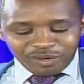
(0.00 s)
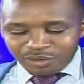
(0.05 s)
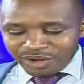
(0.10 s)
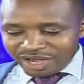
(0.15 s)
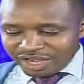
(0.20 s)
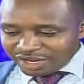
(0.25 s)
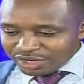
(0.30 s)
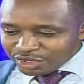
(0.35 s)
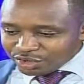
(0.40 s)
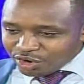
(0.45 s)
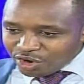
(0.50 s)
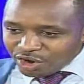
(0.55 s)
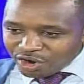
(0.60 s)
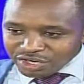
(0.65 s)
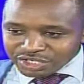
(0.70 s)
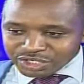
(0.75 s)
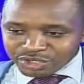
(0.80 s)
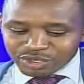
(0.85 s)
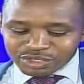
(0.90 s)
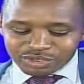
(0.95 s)
We are in
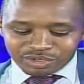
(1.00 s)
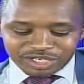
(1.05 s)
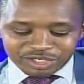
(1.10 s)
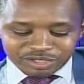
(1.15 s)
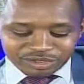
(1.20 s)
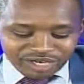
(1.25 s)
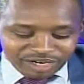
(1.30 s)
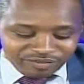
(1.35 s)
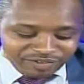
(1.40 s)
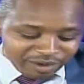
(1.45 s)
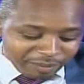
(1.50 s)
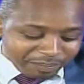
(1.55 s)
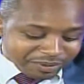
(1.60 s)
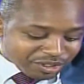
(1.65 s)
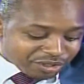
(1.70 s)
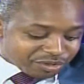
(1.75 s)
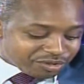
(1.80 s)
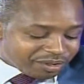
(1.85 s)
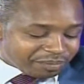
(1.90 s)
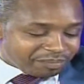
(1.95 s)
court because we need to deliver a
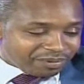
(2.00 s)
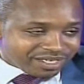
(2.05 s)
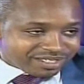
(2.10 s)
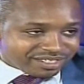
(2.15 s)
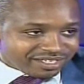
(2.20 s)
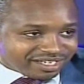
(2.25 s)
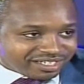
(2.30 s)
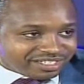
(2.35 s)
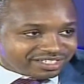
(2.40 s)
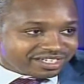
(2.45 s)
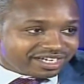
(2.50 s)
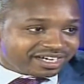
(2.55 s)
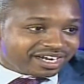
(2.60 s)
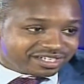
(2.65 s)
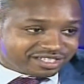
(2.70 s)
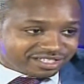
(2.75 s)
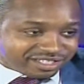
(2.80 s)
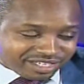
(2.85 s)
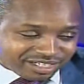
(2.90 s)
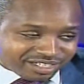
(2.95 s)
petition to the president at
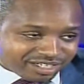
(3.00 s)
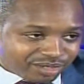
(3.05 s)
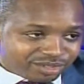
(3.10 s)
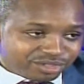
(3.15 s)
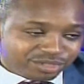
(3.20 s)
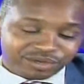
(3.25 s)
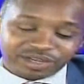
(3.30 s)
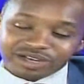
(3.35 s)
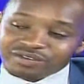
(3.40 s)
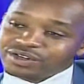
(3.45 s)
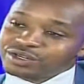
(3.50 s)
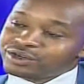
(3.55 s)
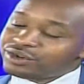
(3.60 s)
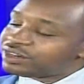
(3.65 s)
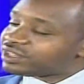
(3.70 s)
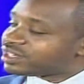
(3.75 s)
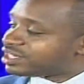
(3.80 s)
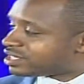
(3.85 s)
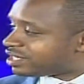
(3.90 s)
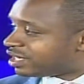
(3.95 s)
State House. So you have a
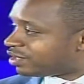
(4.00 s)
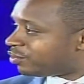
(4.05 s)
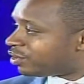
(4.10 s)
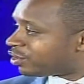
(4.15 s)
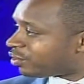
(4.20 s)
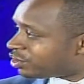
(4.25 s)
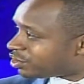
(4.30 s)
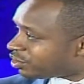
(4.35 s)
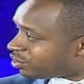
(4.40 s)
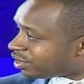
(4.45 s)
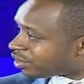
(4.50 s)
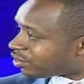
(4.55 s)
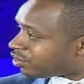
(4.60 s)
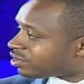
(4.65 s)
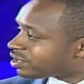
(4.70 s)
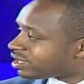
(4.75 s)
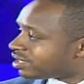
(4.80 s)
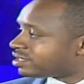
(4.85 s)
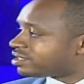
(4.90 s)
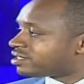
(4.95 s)
court case and we'll continue the court
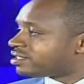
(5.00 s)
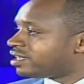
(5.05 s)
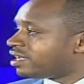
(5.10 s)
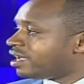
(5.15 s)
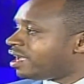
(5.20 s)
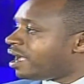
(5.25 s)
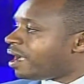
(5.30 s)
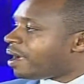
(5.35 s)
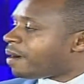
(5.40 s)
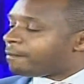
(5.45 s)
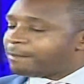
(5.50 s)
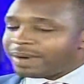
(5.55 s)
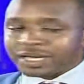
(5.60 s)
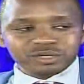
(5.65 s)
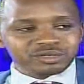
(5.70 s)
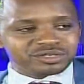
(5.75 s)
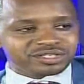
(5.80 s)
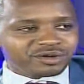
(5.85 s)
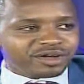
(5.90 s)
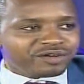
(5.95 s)
case. But you
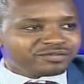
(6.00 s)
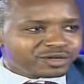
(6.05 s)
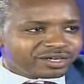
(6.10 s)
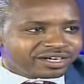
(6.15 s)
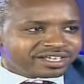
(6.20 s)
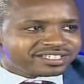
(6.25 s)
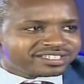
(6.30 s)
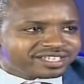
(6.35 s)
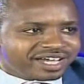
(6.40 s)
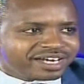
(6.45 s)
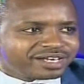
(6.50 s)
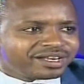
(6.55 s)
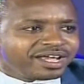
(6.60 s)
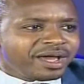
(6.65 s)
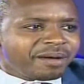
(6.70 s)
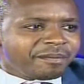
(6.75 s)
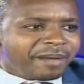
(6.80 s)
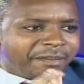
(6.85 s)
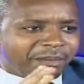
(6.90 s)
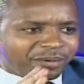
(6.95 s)
see, you have to understand
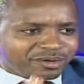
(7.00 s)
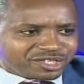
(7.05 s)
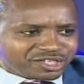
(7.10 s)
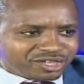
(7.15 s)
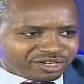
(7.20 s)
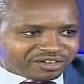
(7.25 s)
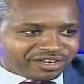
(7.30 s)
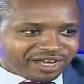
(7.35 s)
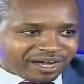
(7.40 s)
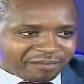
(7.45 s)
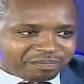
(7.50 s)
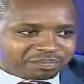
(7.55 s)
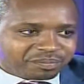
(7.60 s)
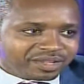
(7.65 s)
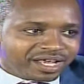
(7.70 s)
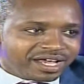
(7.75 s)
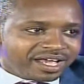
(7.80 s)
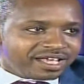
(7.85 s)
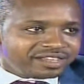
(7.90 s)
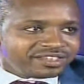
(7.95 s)
my position here.
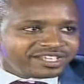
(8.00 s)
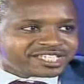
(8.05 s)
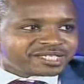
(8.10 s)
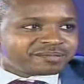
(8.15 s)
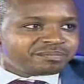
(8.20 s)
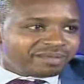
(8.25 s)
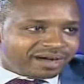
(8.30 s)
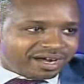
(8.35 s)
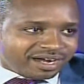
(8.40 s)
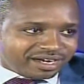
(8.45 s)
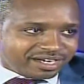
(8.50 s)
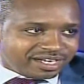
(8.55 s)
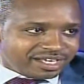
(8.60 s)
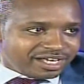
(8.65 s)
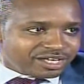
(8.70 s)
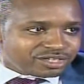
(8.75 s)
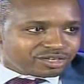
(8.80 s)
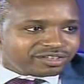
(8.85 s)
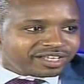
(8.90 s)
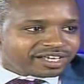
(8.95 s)
This man
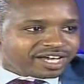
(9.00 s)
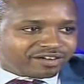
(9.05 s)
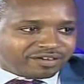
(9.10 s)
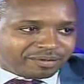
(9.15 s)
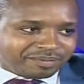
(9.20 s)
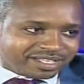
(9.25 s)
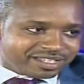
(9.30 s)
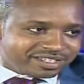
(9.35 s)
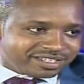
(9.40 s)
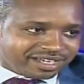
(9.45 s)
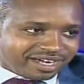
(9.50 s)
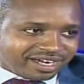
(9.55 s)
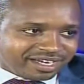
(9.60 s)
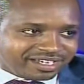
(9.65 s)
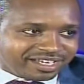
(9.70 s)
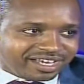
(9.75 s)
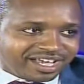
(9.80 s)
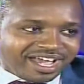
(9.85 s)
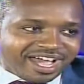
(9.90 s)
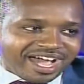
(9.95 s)
is on the government side.
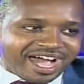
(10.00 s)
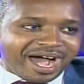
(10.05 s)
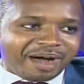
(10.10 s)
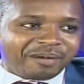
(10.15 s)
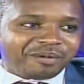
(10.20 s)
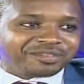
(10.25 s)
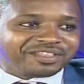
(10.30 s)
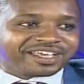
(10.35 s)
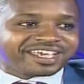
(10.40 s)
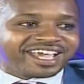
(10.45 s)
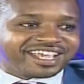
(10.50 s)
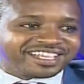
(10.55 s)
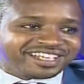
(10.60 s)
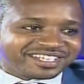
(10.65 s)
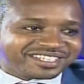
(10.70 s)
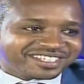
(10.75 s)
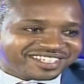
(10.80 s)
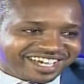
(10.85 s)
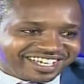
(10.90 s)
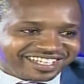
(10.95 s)
I'm on the Kenyan
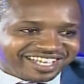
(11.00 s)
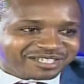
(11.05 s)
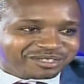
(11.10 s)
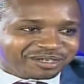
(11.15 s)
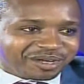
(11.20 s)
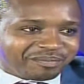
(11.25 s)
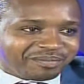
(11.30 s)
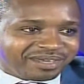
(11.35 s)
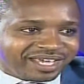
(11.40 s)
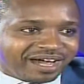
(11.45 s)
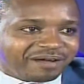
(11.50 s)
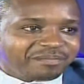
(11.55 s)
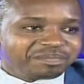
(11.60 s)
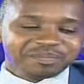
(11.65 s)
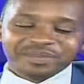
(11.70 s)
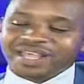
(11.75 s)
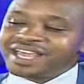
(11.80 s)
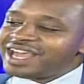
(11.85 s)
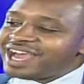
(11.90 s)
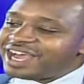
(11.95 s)
side. That's why I'm here.
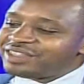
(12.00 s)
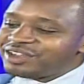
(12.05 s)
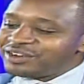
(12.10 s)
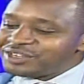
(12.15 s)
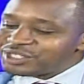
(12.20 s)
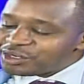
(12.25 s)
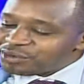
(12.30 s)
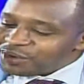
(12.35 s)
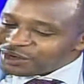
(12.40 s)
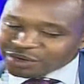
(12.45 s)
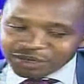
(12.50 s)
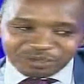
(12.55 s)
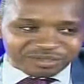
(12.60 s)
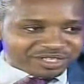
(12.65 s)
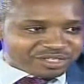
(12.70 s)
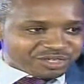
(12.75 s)
And the reason why we go to the